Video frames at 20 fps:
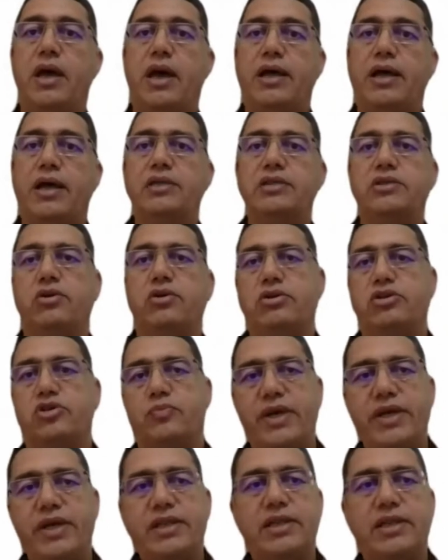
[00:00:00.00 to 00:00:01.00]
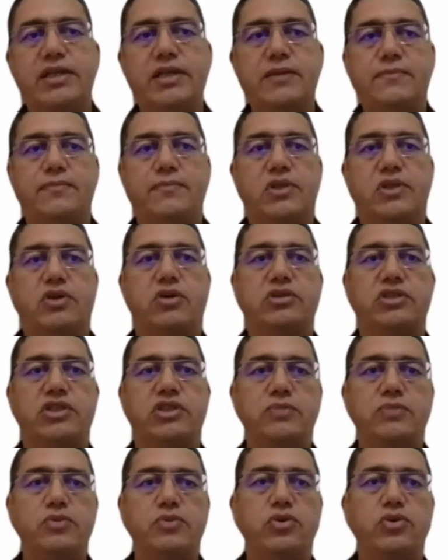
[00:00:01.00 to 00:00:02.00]
and ultimately
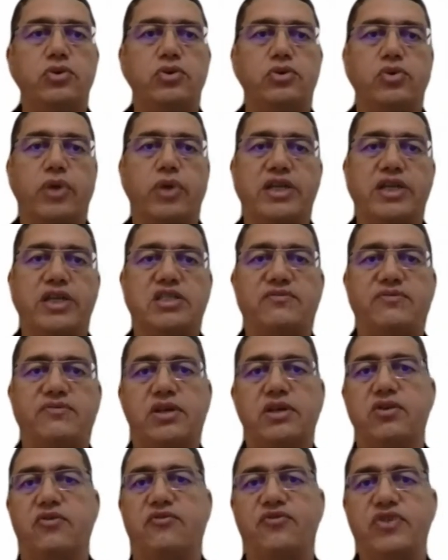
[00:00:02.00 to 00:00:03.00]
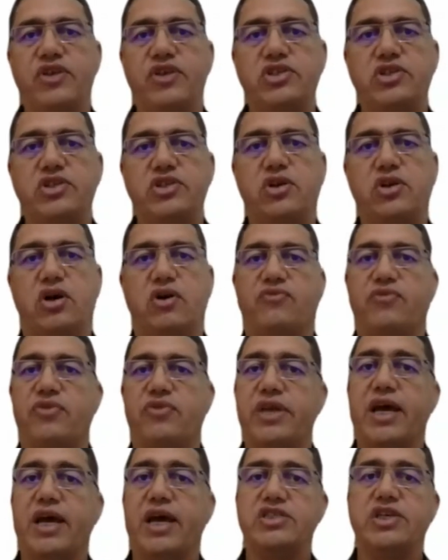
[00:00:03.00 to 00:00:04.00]
contribute to achieving a vision of
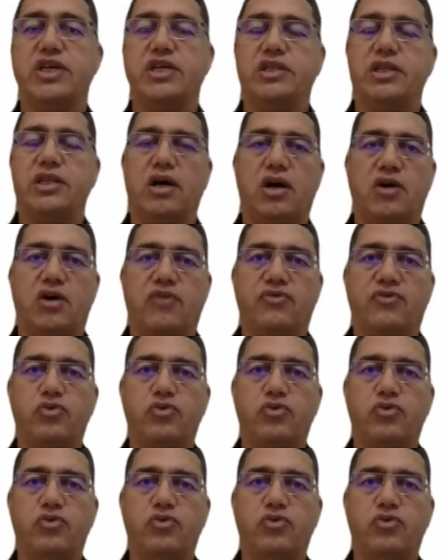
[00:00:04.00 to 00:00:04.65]
the agenda of